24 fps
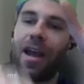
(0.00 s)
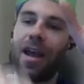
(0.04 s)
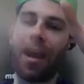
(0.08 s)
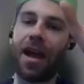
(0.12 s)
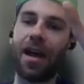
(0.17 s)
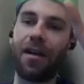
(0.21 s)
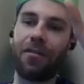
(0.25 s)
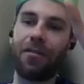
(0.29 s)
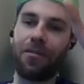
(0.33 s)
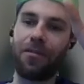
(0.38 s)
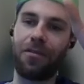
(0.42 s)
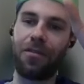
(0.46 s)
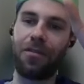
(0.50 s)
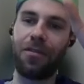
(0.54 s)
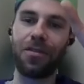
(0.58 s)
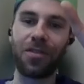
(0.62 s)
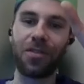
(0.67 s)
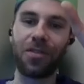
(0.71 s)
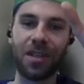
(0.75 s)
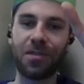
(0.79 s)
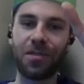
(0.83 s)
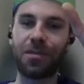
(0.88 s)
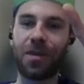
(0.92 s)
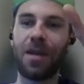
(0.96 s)
I have
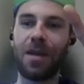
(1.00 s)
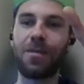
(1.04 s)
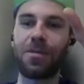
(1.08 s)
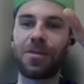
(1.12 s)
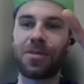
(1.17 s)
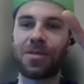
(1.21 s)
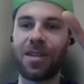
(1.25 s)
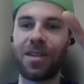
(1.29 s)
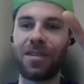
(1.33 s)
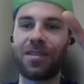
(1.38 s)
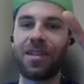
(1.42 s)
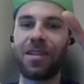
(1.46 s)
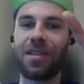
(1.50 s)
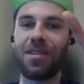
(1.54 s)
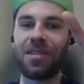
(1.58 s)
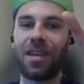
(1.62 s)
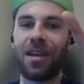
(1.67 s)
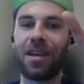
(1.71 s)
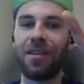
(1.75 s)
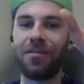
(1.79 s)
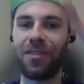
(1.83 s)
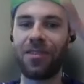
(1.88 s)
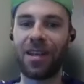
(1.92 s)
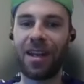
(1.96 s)
6 papers that tell
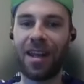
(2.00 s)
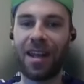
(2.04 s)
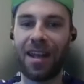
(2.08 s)
something,